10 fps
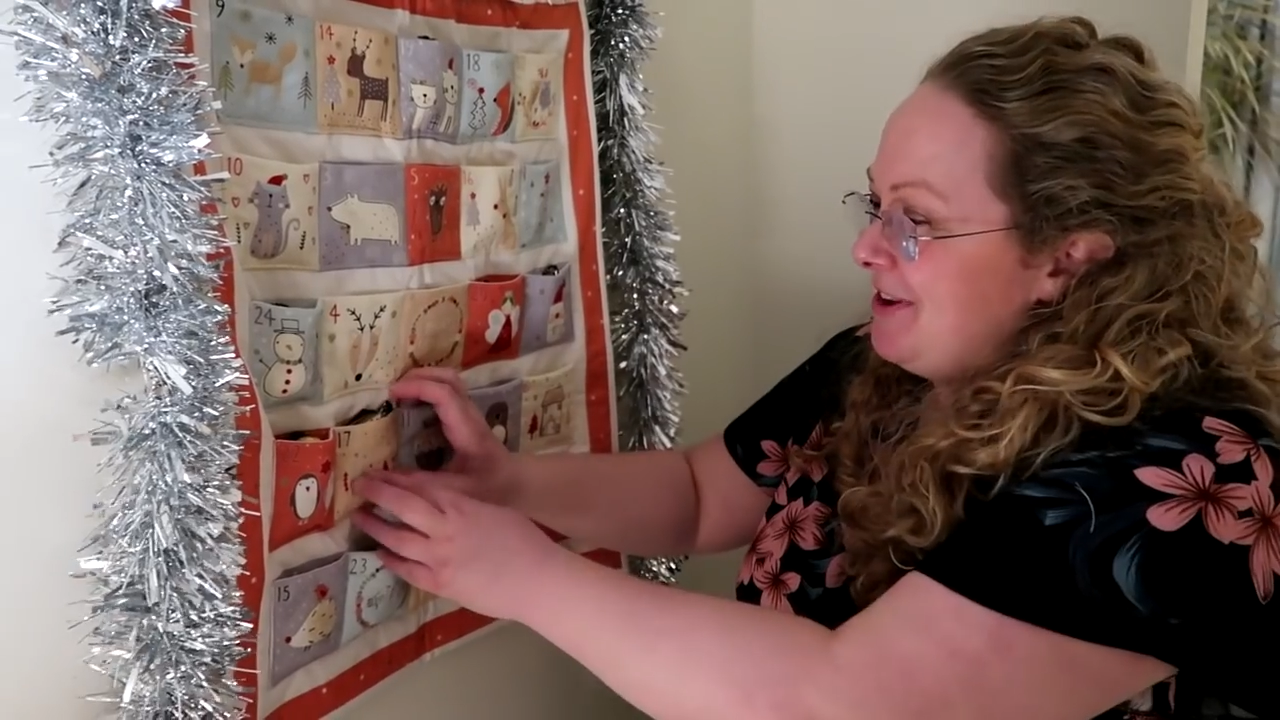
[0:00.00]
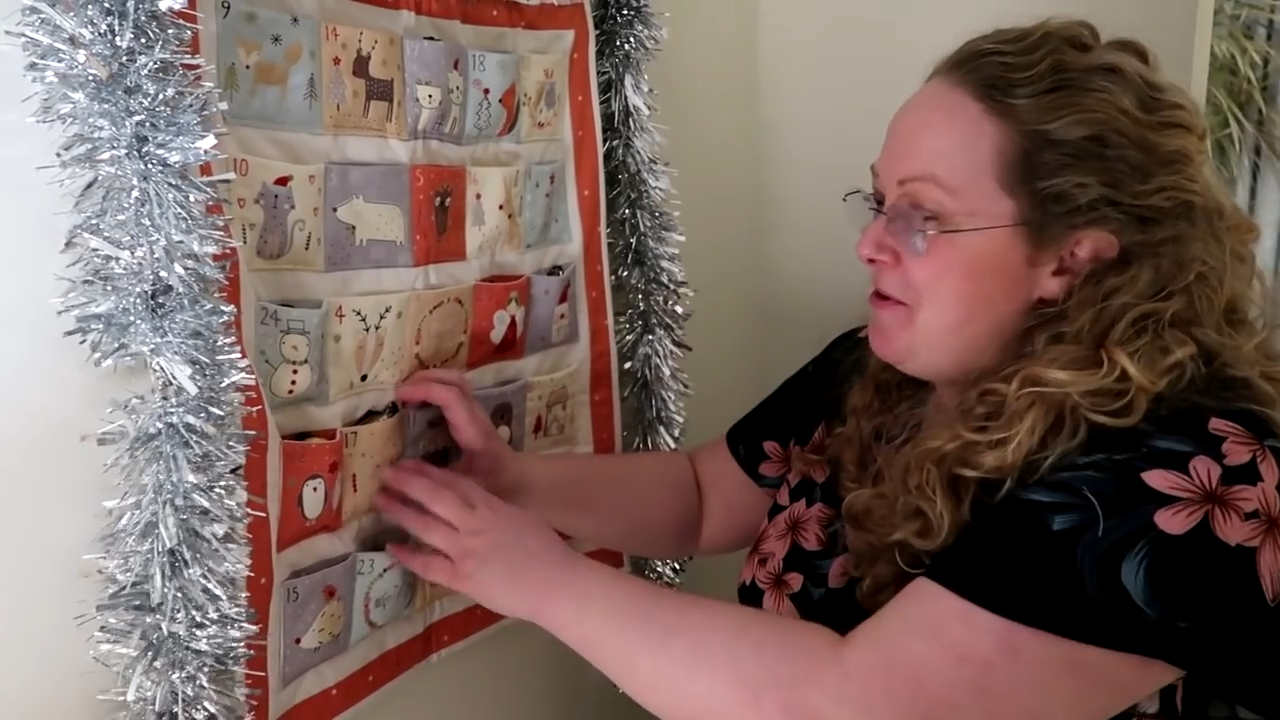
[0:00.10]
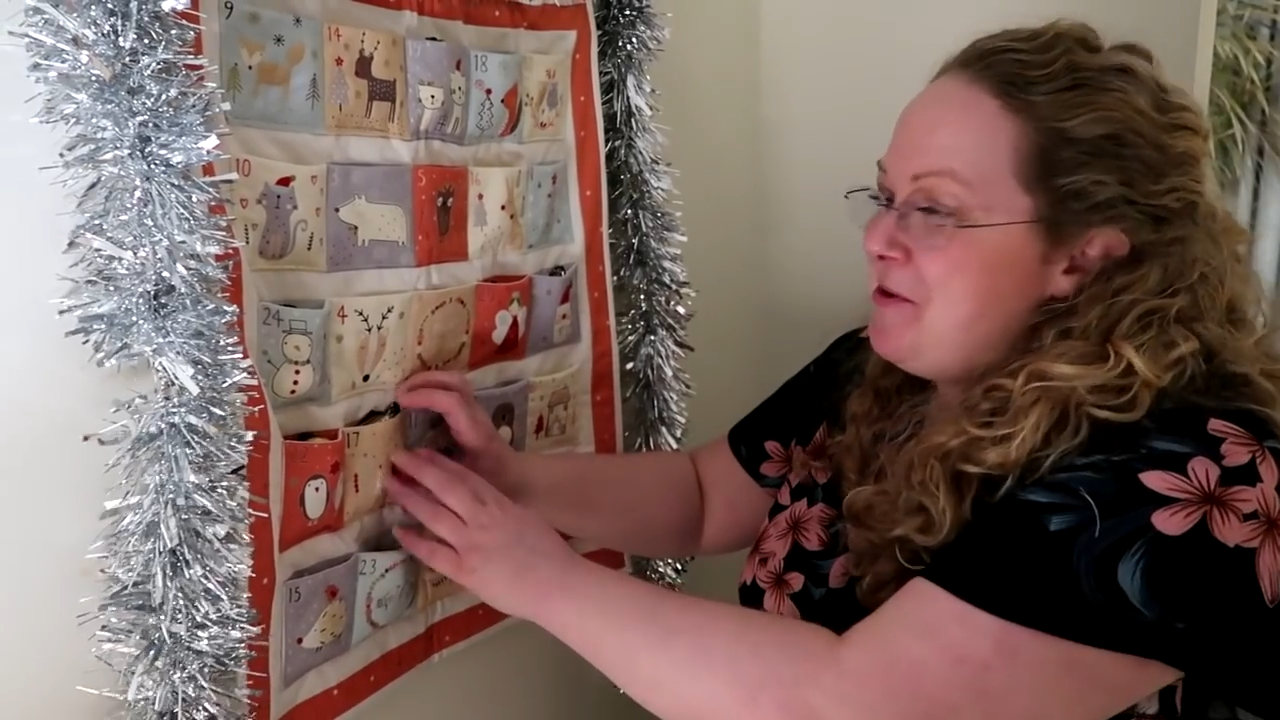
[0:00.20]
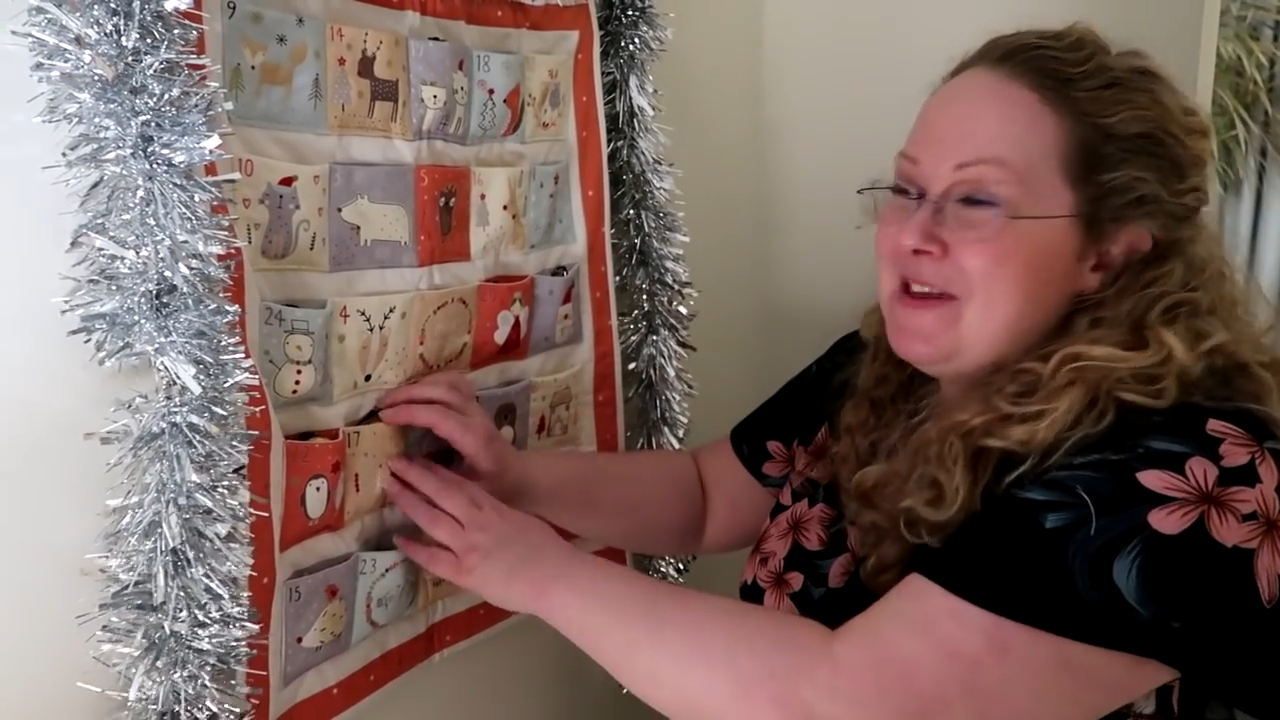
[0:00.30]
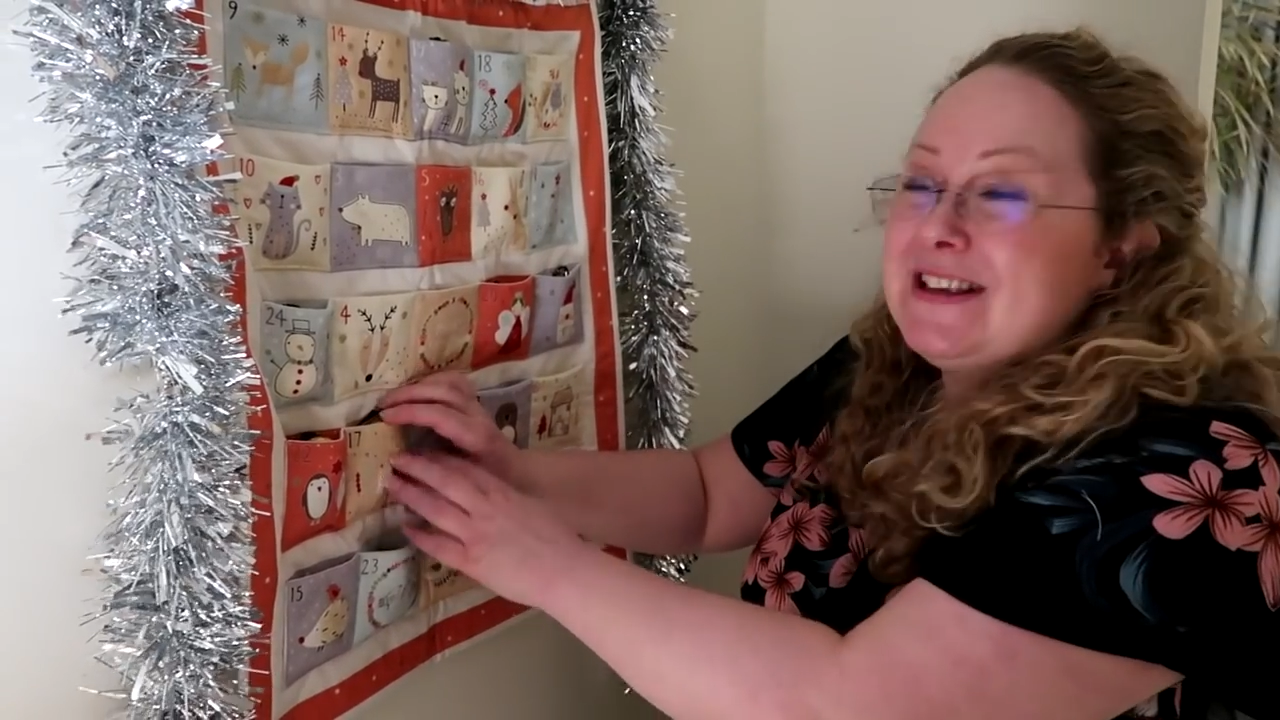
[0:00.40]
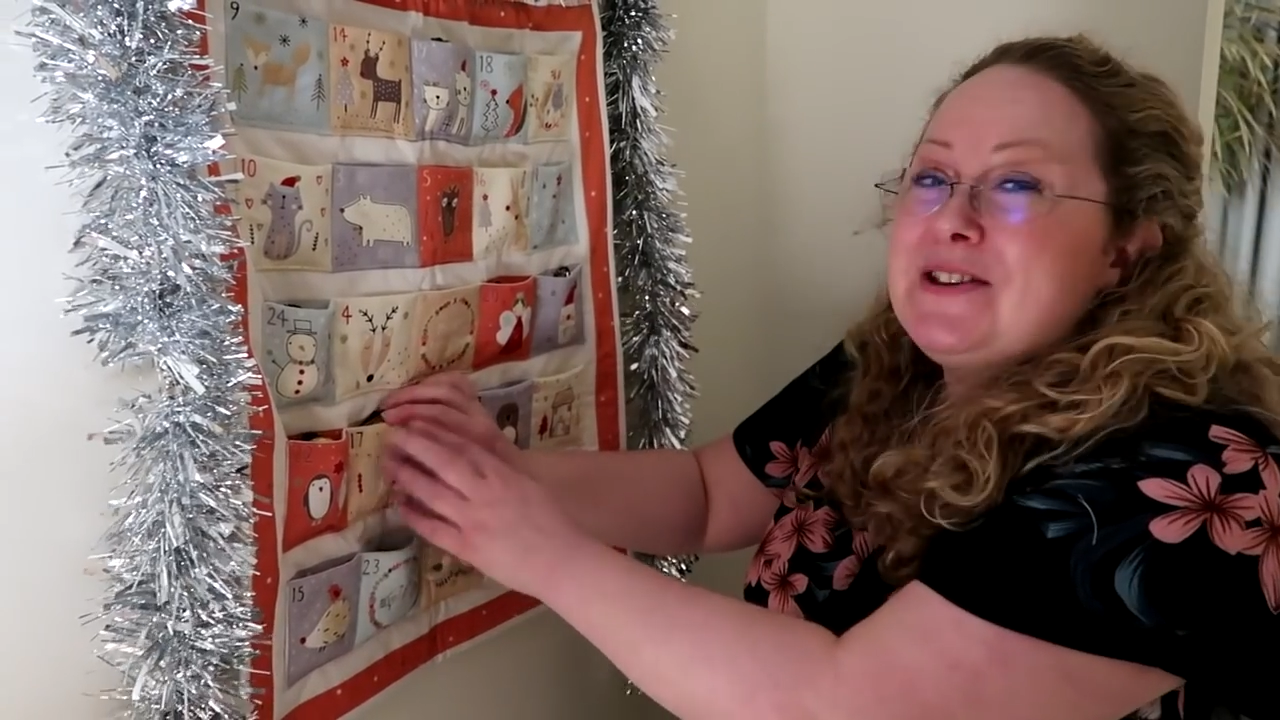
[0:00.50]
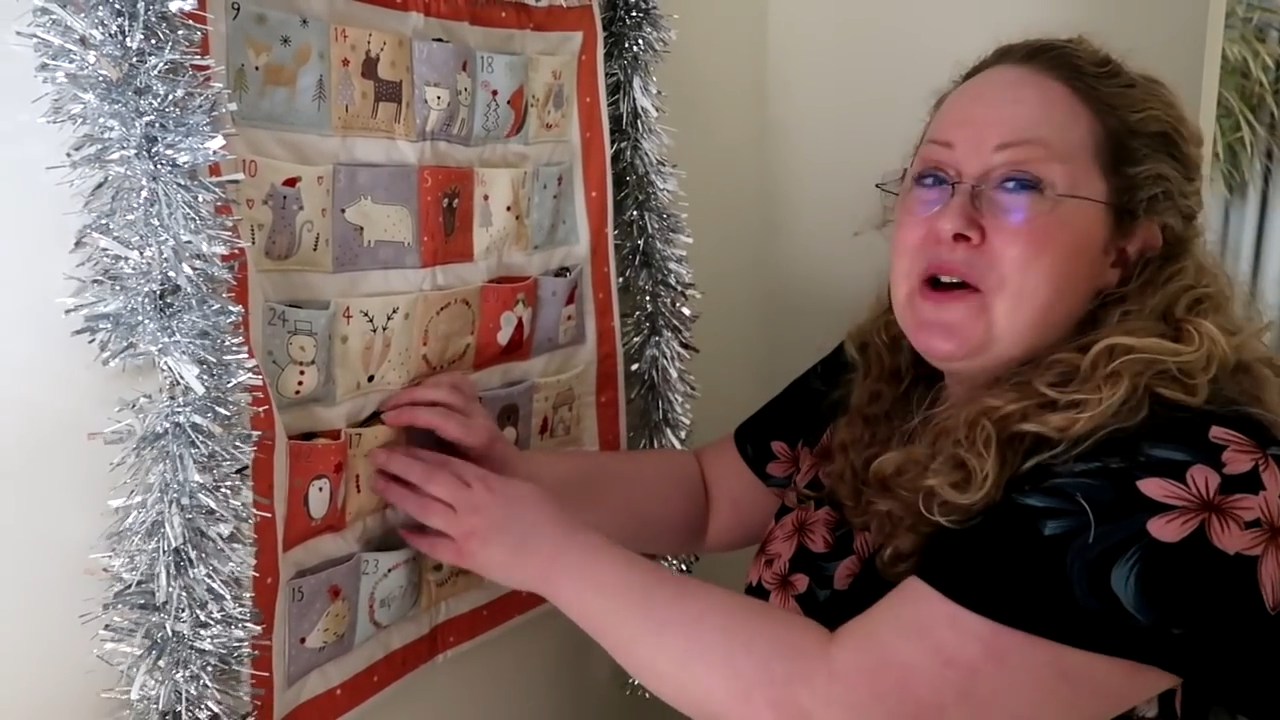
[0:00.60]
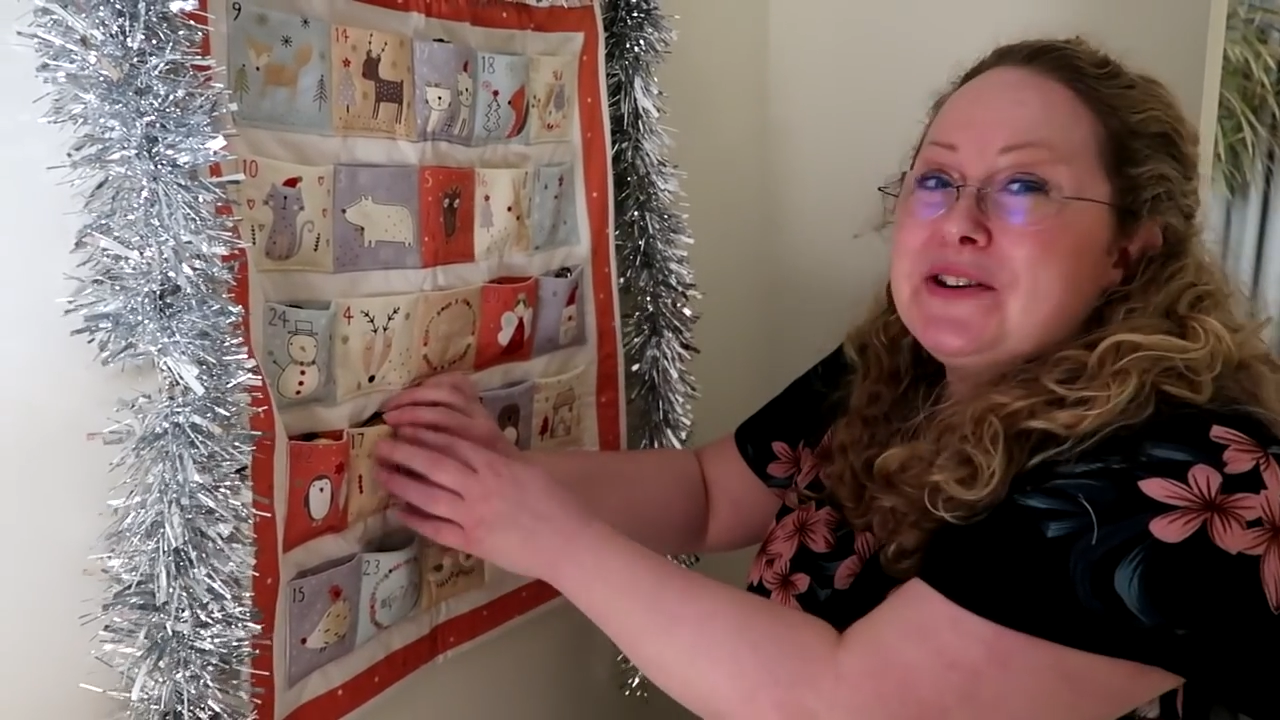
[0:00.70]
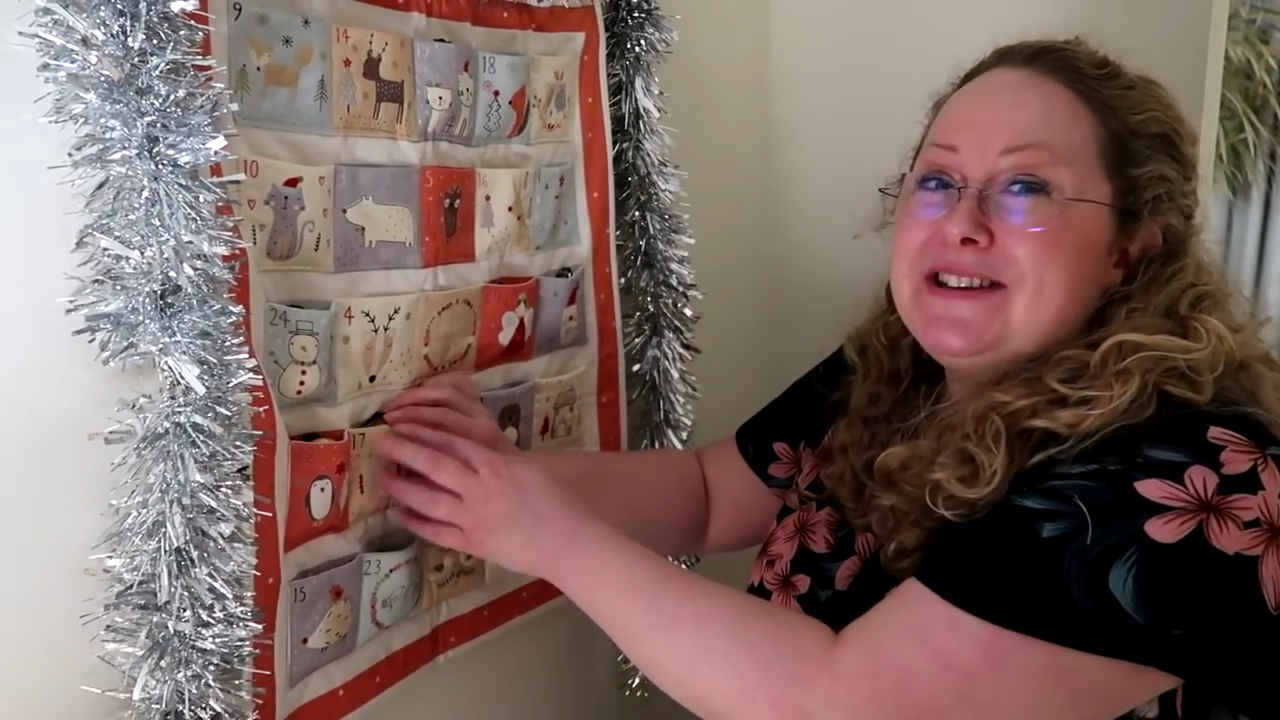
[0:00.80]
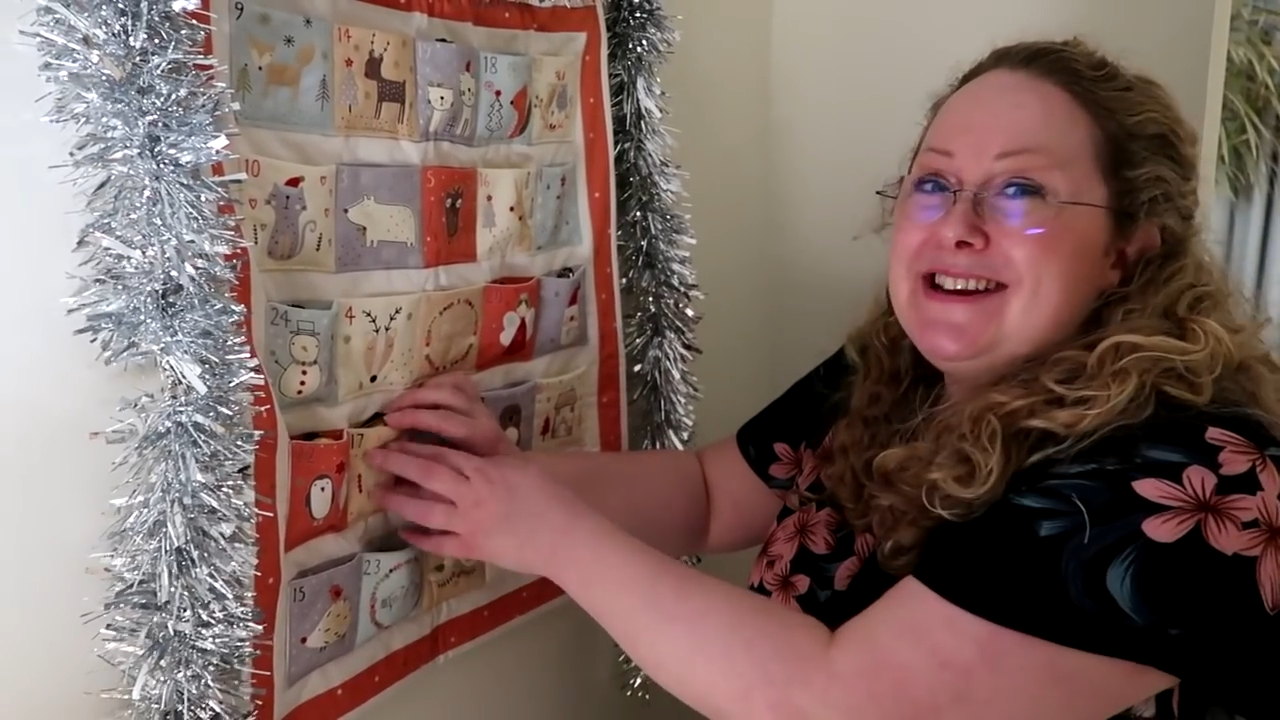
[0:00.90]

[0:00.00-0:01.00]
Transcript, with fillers: Oh, there's lots